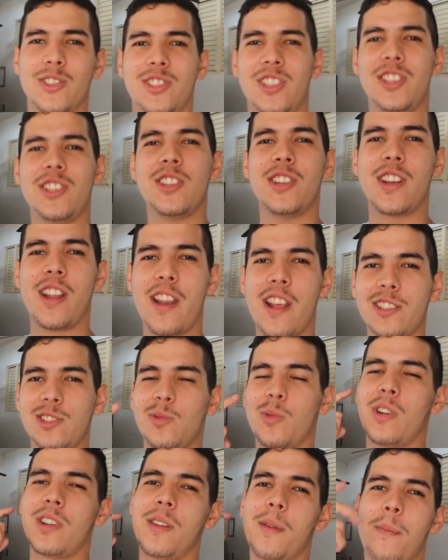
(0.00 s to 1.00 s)
see you in the next
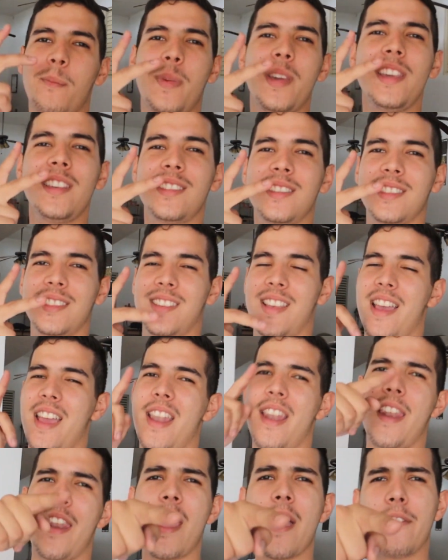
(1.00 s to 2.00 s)
one. Peace
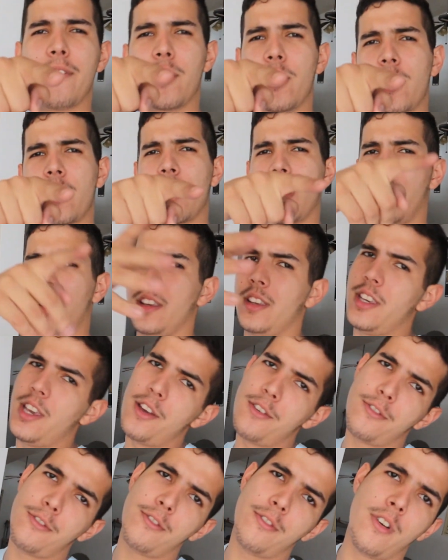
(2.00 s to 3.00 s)
and never
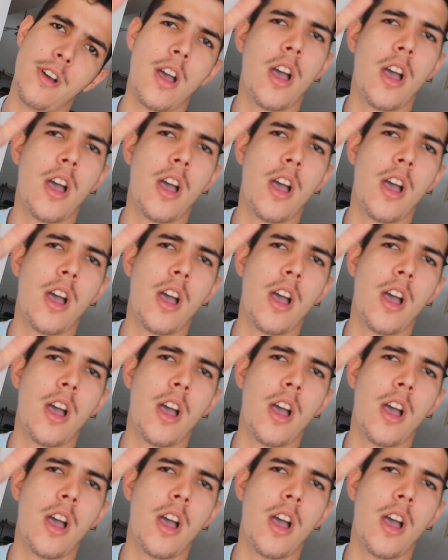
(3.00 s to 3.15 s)
give